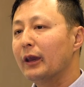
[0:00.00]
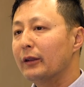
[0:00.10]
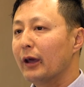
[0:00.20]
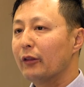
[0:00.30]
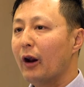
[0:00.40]

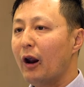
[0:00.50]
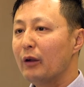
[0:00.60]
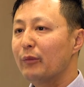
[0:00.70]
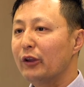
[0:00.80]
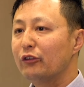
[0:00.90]
Now the
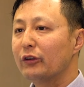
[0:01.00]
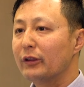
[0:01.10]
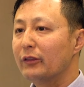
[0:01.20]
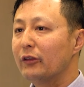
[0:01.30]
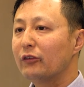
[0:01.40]
automation
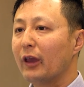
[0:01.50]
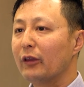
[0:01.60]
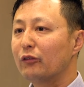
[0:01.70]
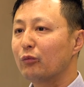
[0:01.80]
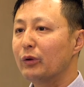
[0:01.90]
in this
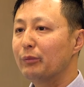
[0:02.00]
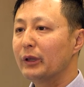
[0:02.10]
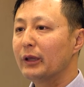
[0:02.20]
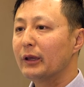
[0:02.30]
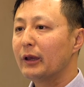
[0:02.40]
case would
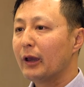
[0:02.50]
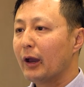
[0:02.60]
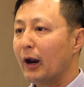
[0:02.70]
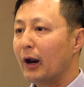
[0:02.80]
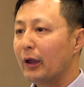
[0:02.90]
be,
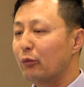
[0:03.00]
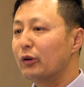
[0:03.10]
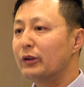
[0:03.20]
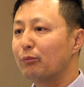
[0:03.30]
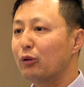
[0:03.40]
it
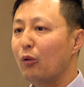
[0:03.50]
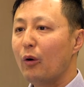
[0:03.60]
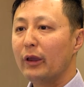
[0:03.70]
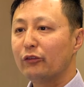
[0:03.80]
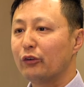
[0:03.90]
would
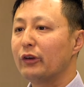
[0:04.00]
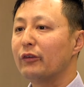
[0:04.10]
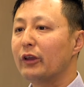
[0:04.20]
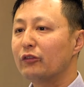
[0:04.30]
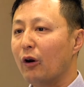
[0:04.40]
deploy
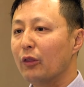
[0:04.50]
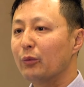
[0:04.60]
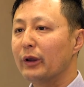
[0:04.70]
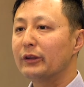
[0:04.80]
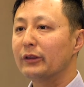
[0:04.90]
certificates all the
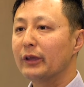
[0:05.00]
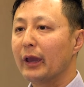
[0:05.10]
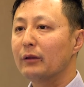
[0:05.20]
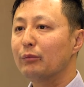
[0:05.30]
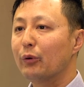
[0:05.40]
way to the
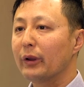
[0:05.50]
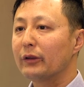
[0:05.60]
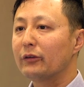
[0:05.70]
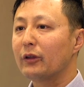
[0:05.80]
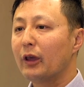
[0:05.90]

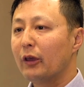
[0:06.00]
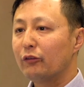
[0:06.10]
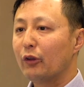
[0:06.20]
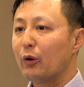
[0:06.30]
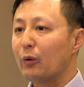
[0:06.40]
endpoint.
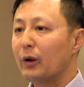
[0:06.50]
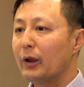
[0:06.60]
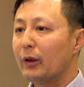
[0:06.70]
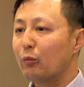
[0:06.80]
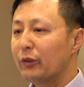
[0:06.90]
So
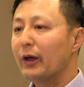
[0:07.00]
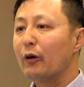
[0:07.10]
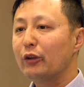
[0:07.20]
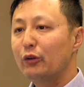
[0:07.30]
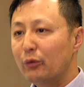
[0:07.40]

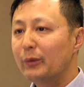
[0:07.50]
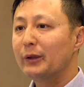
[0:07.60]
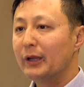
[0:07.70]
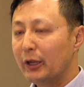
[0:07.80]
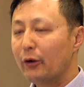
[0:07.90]
without
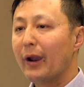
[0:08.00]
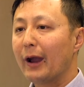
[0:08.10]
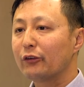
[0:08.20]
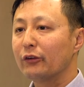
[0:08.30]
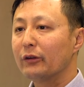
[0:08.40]
human
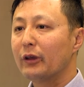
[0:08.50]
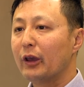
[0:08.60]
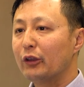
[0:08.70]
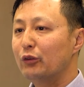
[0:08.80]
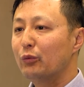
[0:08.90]
interaction,
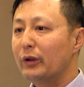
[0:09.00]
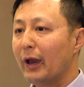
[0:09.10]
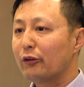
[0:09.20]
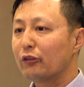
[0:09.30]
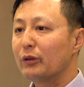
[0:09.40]
you would
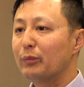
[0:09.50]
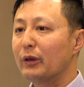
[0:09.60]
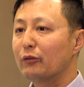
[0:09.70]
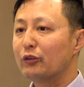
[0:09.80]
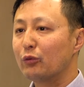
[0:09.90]
actually be
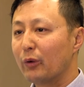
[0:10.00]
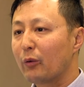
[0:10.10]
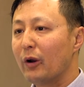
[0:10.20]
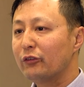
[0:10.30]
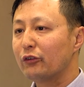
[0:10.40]
able to
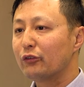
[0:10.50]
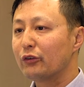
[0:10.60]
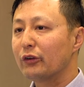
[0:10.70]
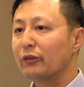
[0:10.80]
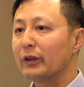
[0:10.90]
request a
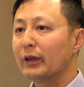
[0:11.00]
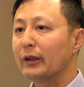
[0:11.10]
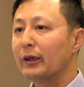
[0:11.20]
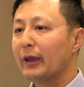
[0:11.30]
certificate,